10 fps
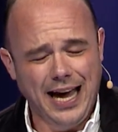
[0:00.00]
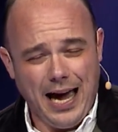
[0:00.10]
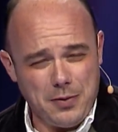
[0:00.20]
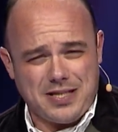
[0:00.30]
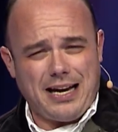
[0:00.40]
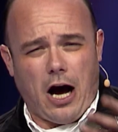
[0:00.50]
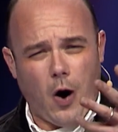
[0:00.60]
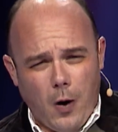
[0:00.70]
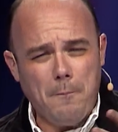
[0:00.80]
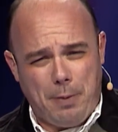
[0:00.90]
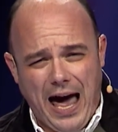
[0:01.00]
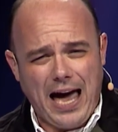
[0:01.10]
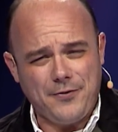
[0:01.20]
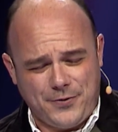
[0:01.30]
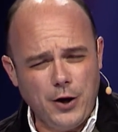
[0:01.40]
It was like a whole
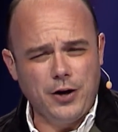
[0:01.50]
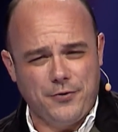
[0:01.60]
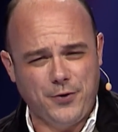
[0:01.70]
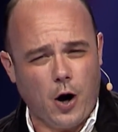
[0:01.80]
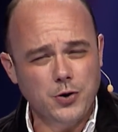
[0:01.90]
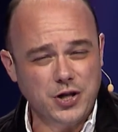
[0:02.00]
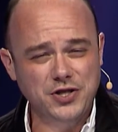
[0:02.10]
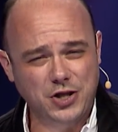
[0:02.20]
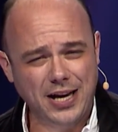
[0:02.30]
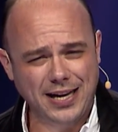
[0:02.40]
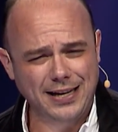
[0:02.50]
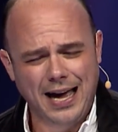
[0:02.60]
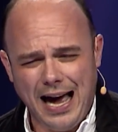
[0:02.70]
bag filled of frozen chicken.